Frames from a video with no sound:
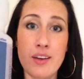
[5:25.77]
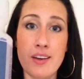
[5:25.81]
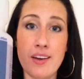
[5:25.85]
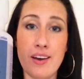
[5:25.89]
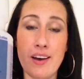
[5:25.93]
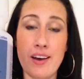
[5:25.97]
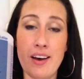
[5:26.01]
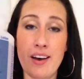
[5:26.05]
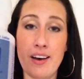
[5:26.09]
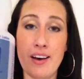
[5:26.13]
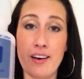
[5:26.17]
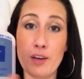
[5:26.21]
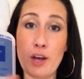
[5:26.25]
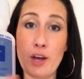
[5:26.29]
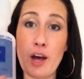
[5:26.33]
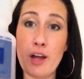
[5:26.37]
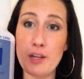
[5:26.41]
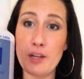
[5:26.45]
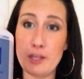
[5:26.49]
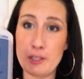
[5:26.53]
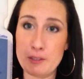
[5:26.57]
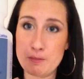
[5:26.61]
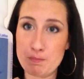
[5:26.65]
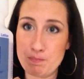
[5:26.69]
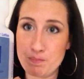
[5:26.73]
color.
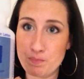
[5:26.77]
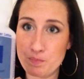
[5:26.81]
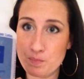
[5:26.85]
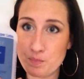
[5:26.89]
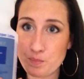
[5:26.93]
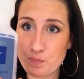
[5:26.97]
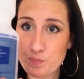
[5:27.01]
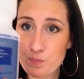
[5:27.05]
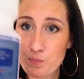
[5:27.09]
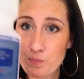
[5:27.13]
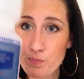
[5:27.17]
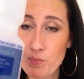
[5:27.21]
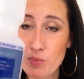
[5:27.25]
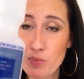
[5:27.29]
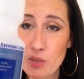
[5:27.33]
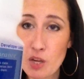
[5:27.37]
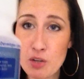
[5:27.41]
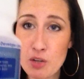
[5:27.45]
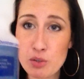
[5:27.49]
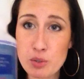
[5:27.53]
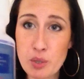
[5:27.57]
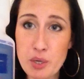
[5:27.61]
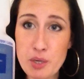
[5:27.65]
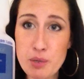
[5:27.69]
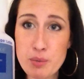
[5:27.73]
So I
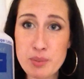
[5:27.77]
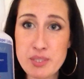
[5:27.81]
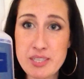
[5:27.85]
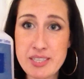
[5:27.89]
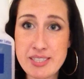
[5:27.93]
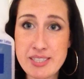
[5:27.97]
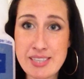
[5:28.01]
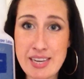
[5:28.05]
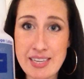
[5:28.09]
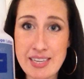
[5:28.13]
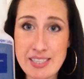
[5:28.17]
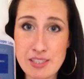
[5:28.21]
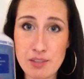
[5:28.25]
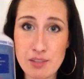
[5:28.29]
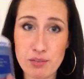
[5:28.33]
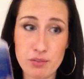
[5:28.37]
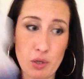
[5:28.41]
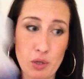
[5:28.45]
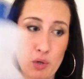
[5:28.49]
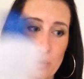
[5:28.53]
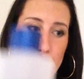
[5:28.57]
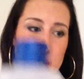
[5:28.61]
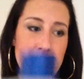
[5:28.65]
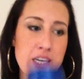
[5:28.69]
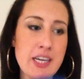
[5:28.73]
use the intensive
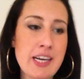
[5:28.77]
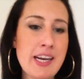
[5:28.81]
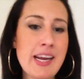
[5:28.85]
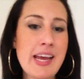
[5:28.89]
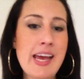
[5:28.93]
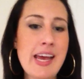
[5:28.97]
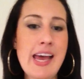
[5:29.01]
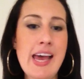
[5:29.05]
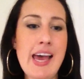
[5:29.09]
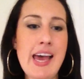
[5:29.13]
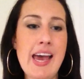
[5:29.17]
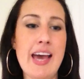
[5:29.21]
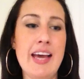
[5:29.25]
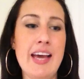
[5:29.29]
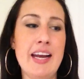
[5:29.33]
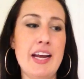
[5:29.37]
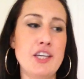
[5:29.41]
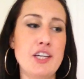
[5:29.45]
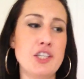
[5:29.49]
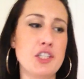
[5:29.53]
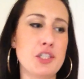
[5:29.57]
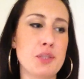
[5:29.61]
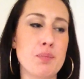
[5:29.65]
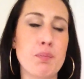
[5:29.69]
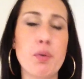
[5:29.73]
lotion, and I just
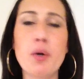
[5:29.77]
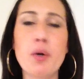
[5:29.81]
put it in a